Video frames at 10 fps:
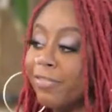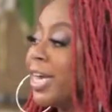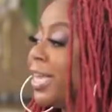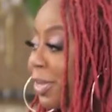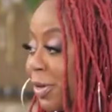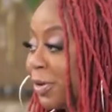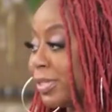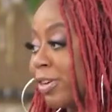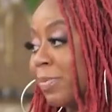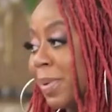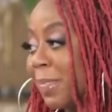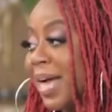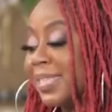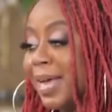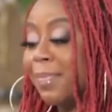in you. So remember, I
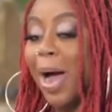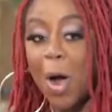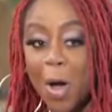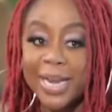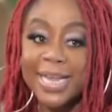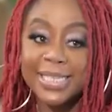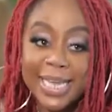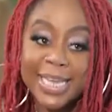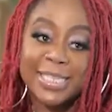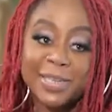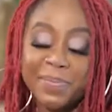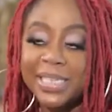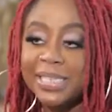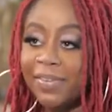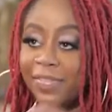said my audience is the
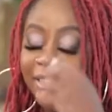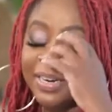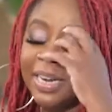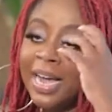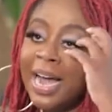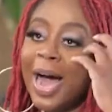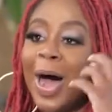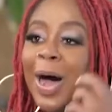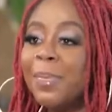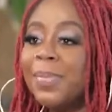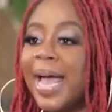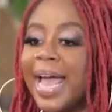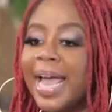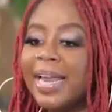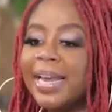meat lover.
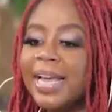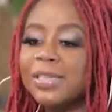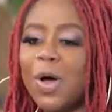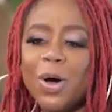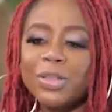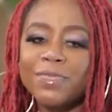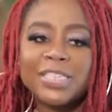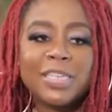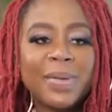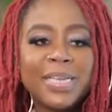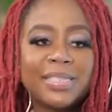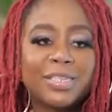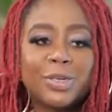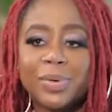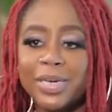And it's all the recipes
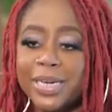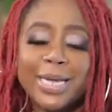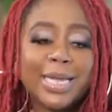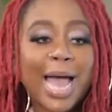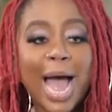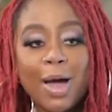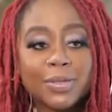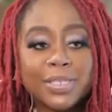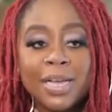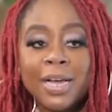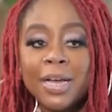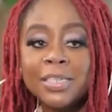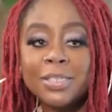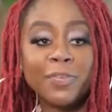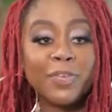that you would cook in the house.
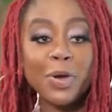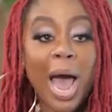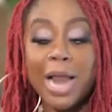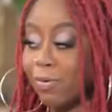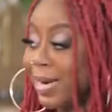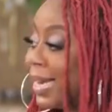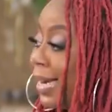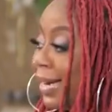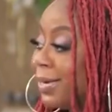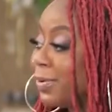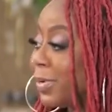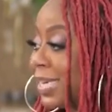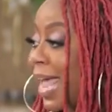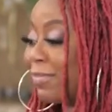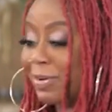So if you know how to read,
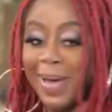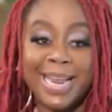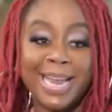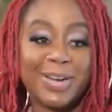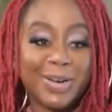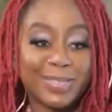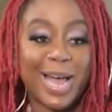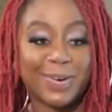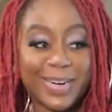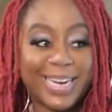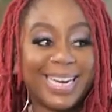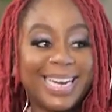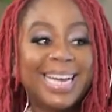which everybody here knows how to read,